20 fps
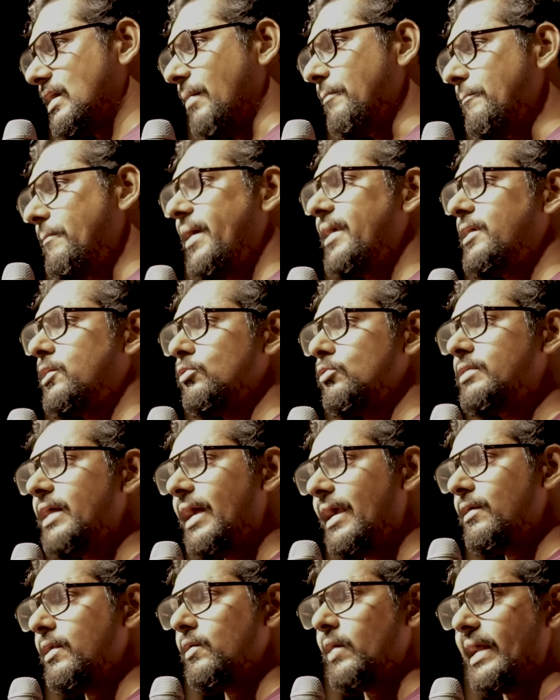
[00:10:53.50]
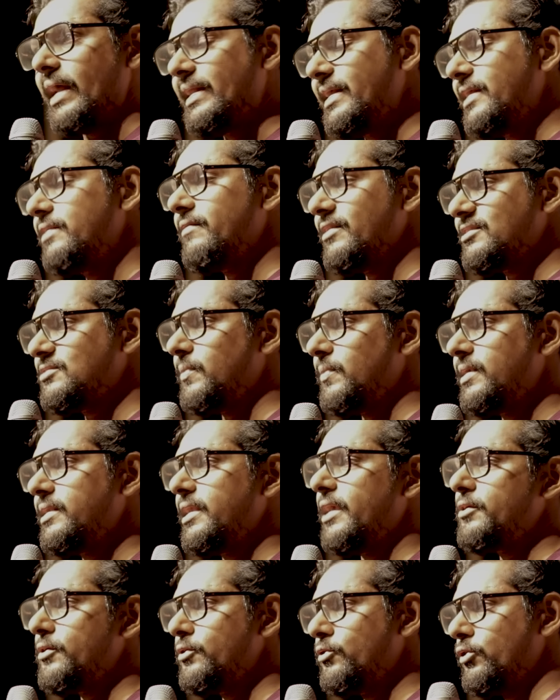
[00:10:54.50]
compared to that, any investment
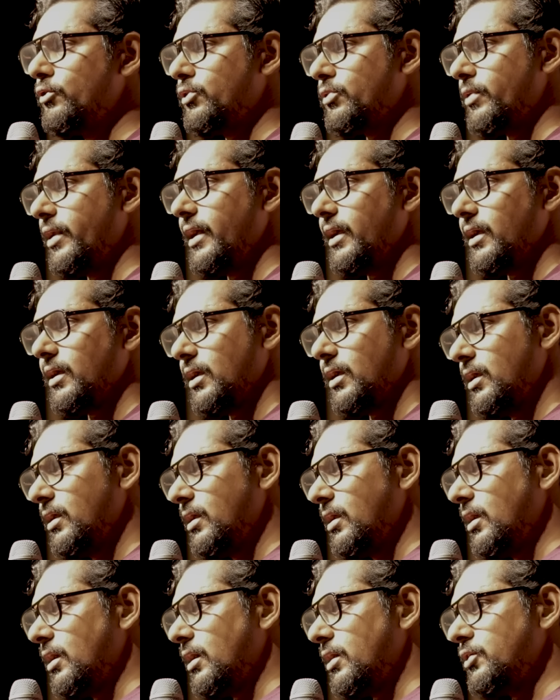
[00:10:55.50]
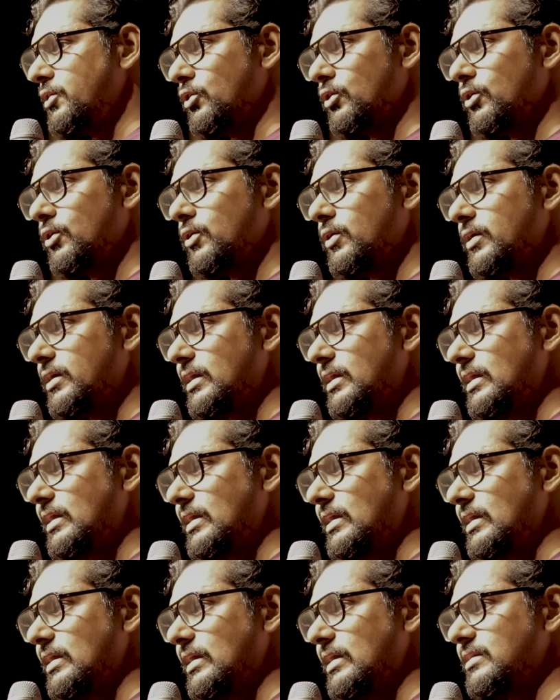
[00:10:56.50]
that you do today, you know,
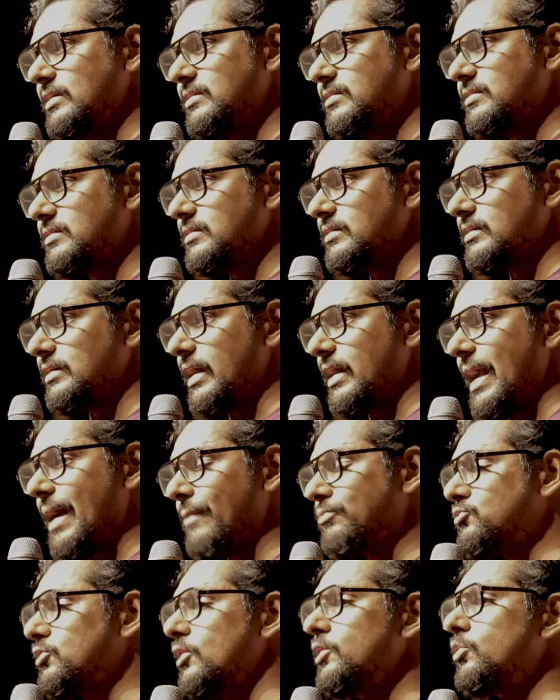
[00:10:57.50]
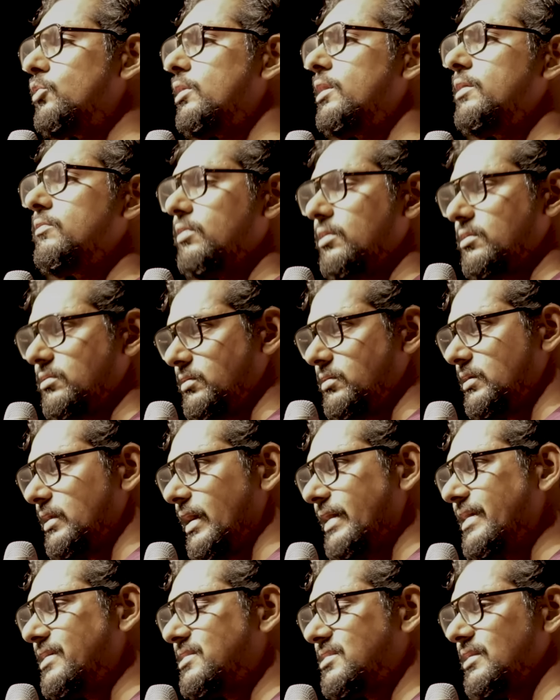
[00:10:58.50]
is absolutely worth it.
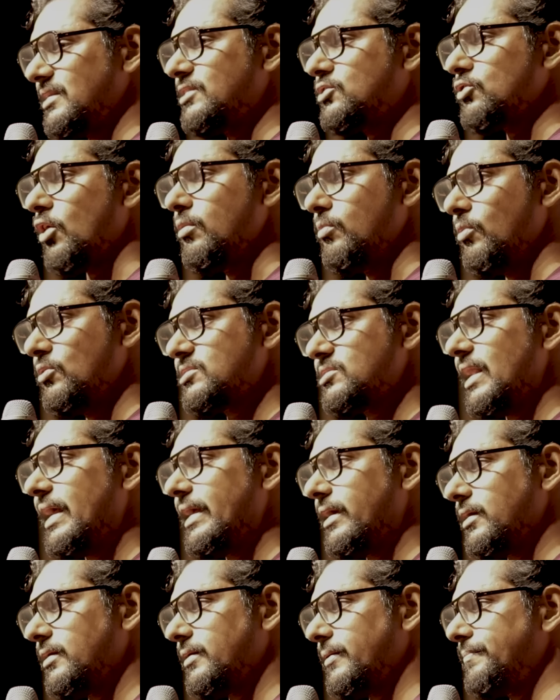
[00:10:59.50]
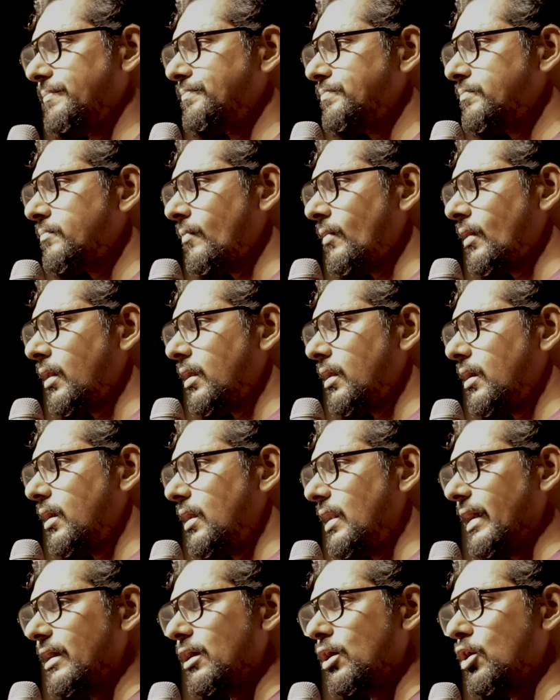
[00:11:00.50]
And it's almost like a
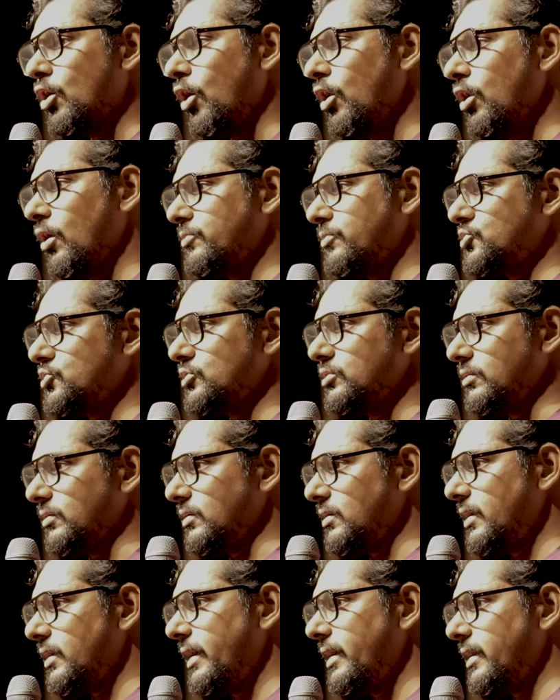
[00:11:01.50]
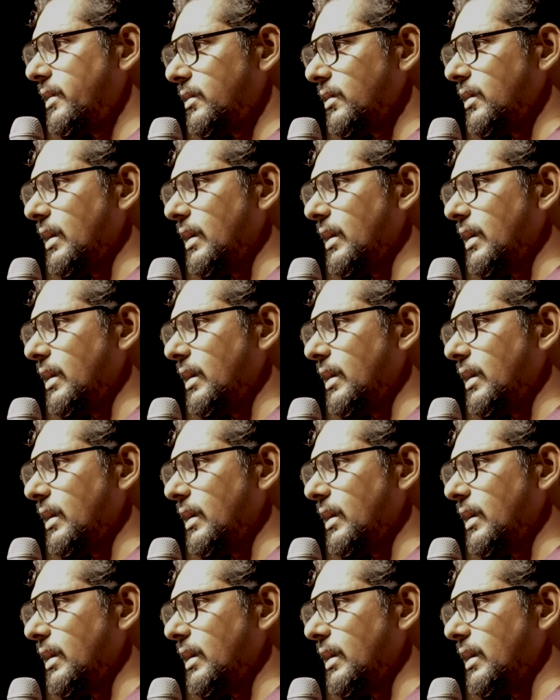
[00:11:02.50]
call option, right?